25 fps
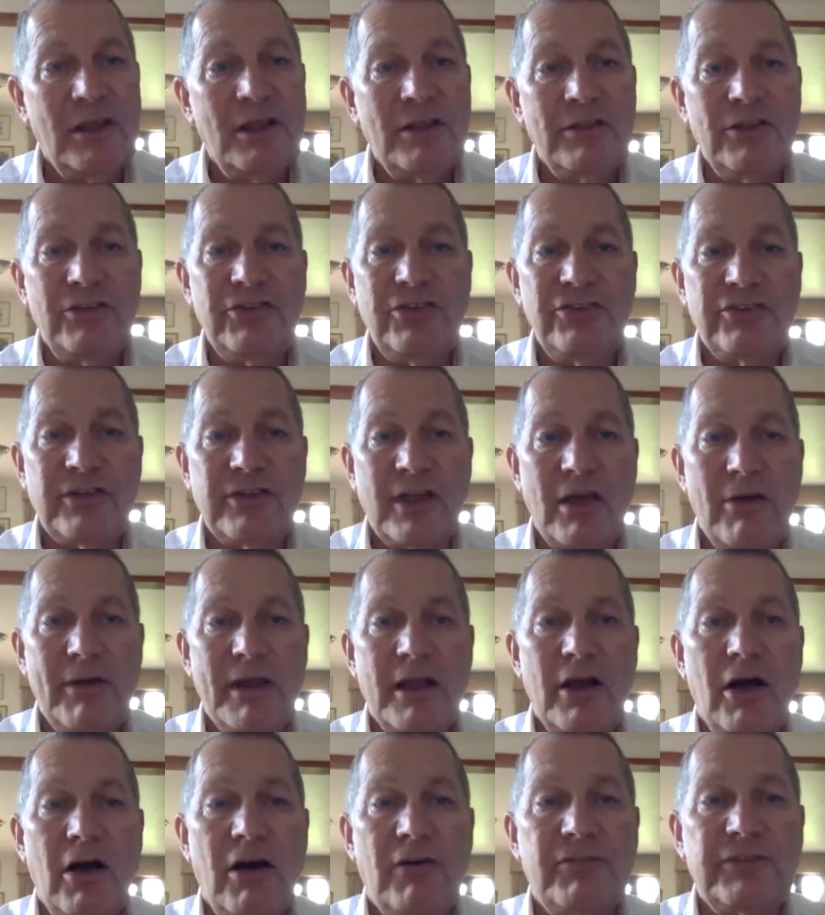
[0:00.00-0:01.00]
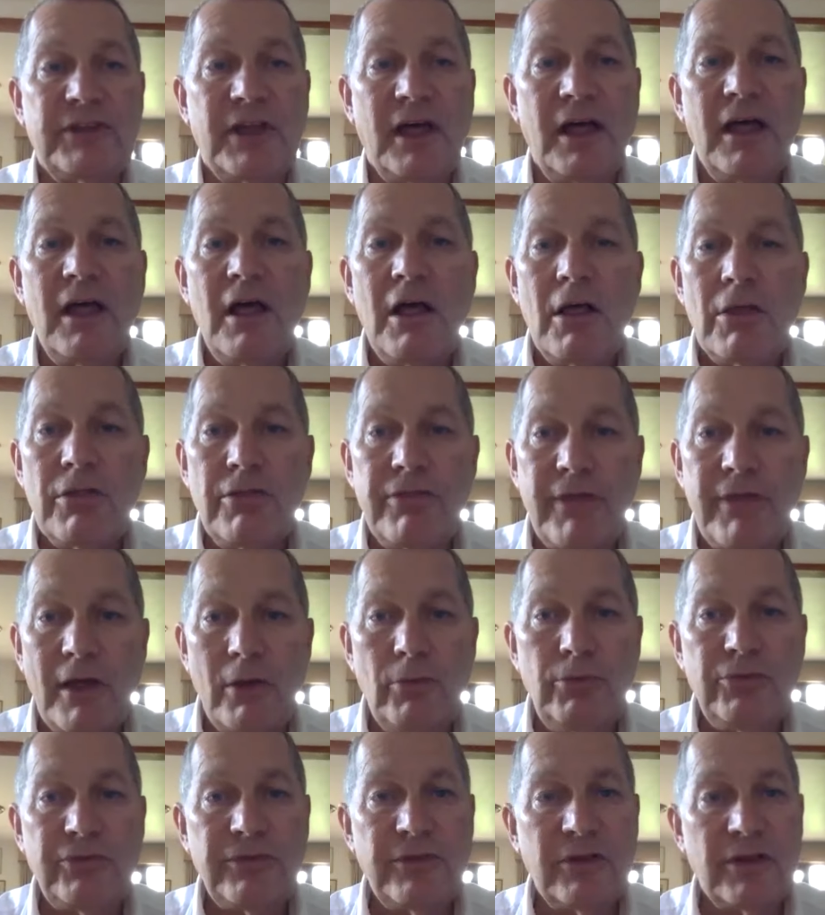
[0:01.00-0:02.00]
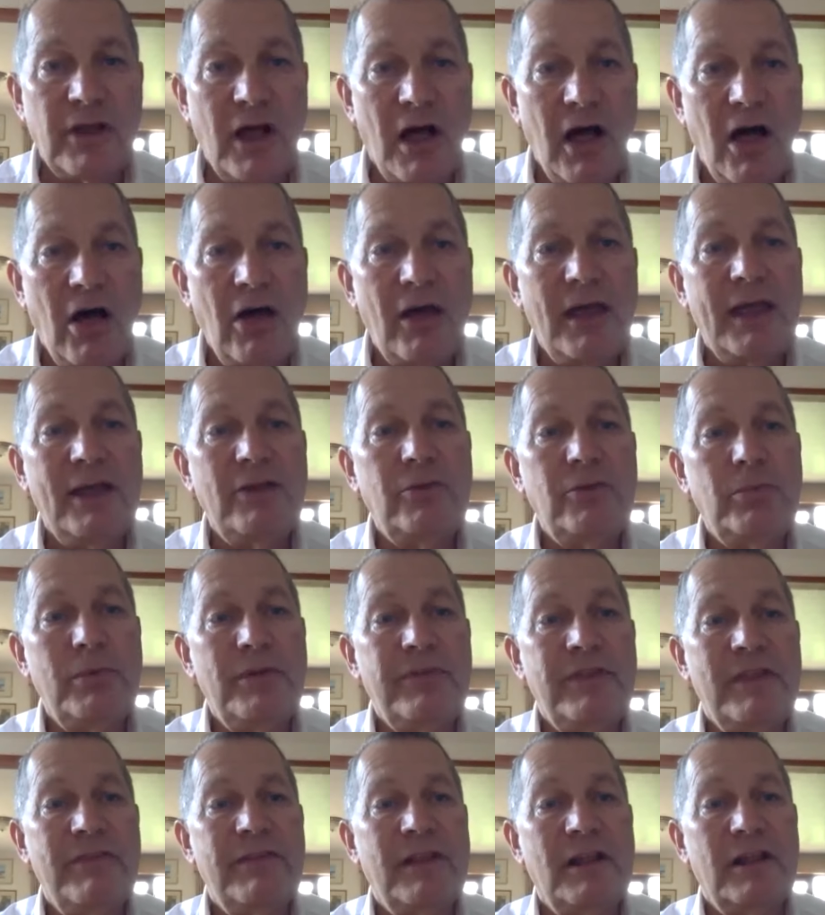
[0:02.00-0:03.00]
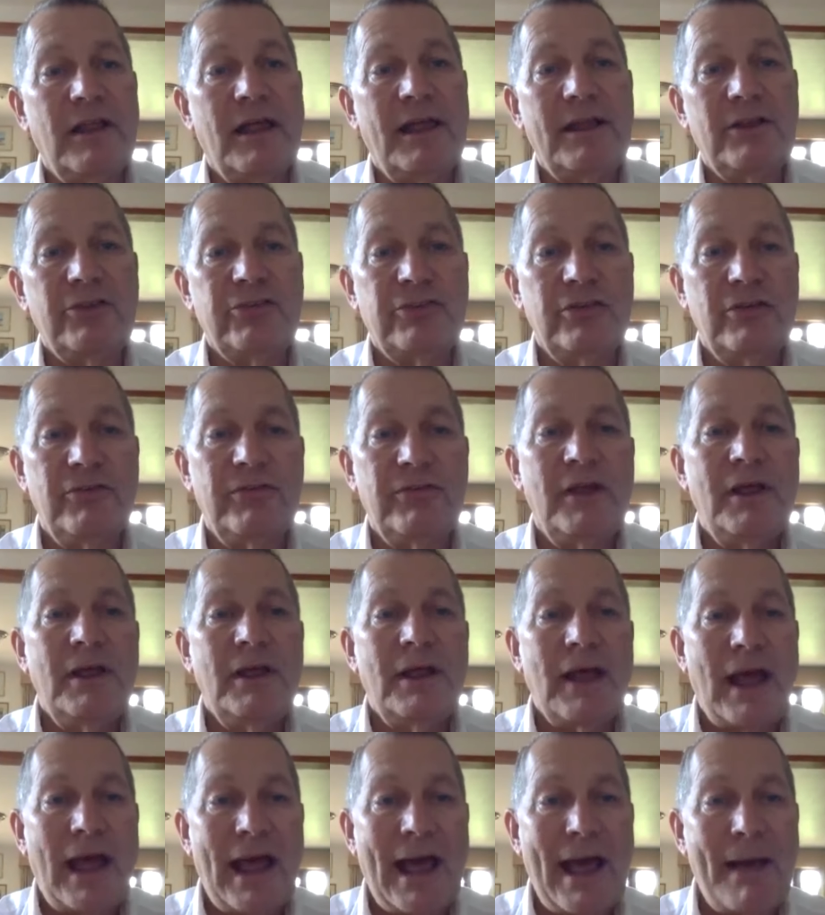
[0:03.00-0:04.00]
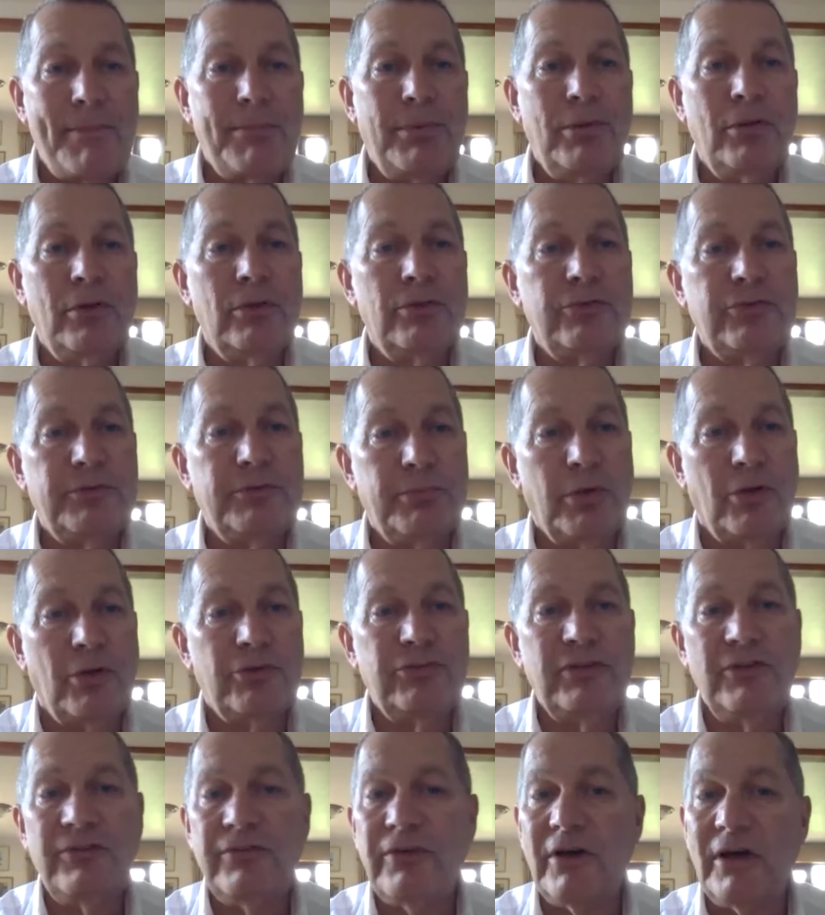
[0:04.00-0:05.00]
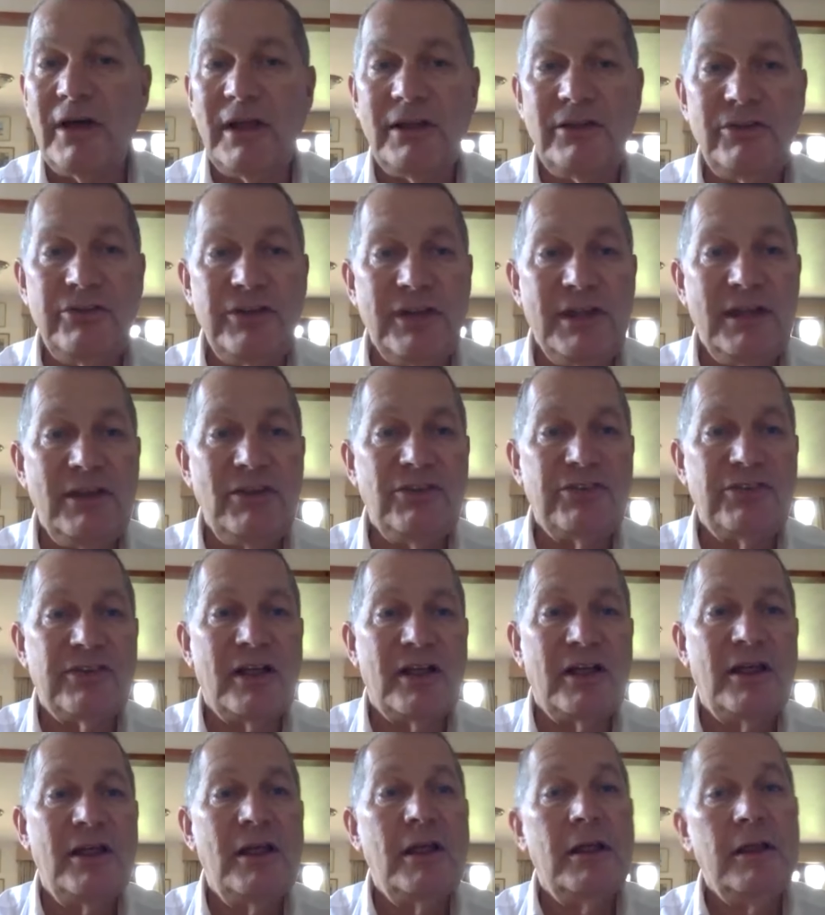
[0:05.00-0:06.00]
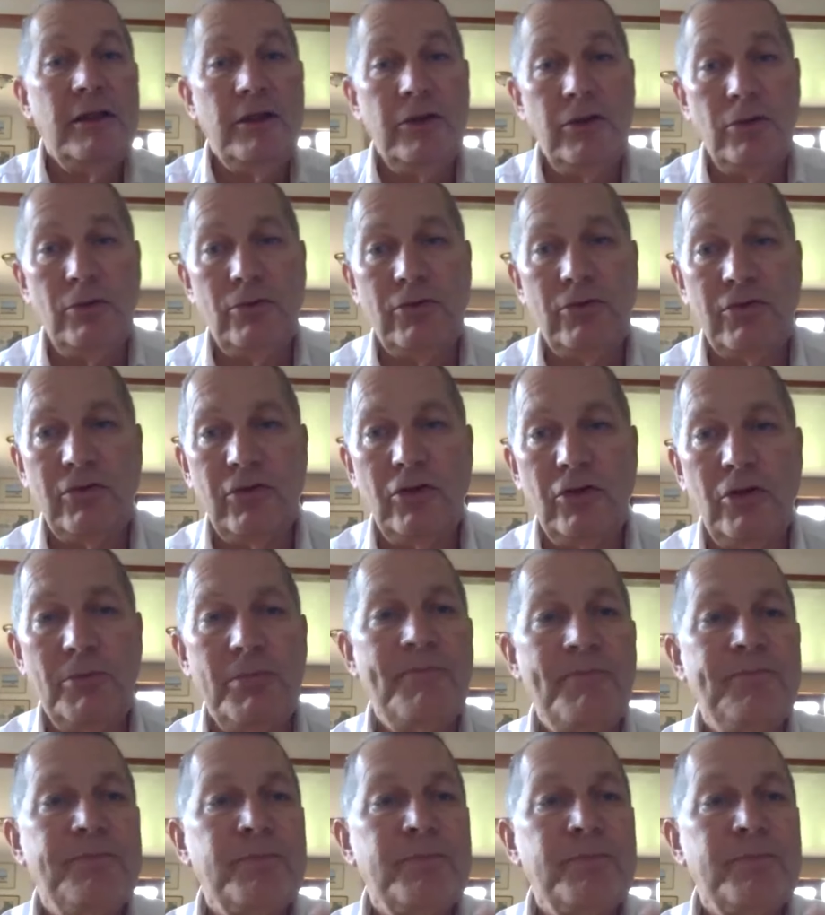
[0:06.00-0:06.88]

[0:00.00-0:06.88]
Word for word: This is going after those that hide within the likes of Apple, Spotify, Deezer, YouTube.